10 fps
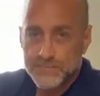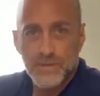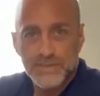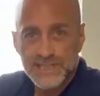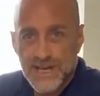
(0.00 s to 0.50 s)

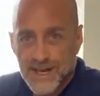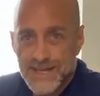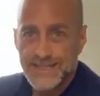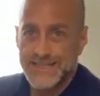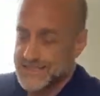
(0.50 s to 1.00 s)
both
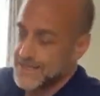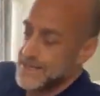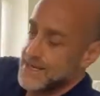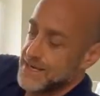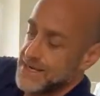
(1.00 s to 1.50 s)
sides.
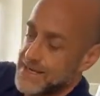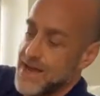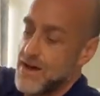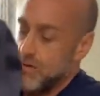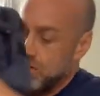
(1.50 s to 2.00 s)
And
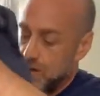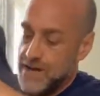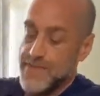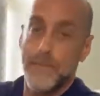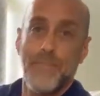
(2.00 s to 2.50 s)
now
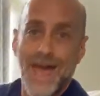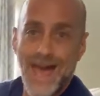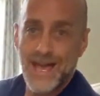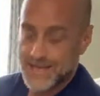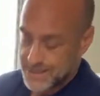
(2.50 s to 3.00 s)
on the
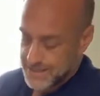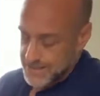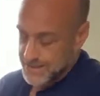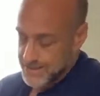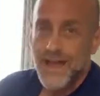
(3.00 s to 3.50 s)
back,
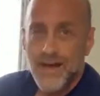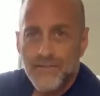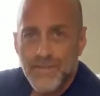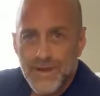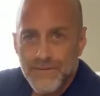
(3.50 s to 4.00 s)
I
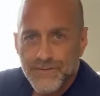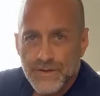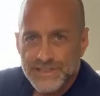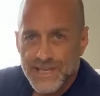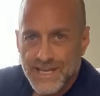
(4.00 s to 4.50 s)
have my
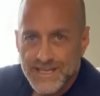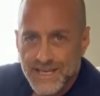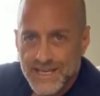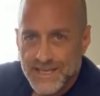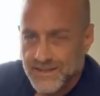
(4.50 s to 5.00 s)
first aid
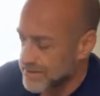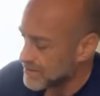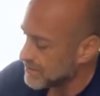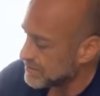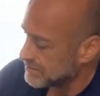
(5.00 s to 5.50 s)
kit
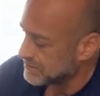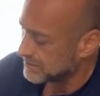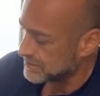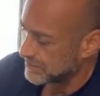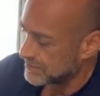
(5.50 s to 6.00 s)

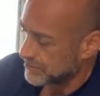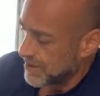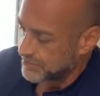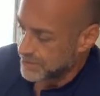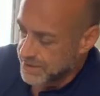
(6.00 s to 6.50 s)

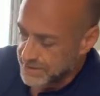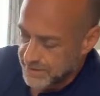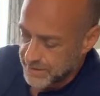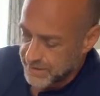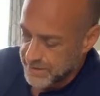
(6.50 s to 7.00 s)
strapped on
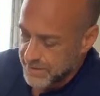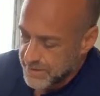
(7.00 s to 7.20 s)
here.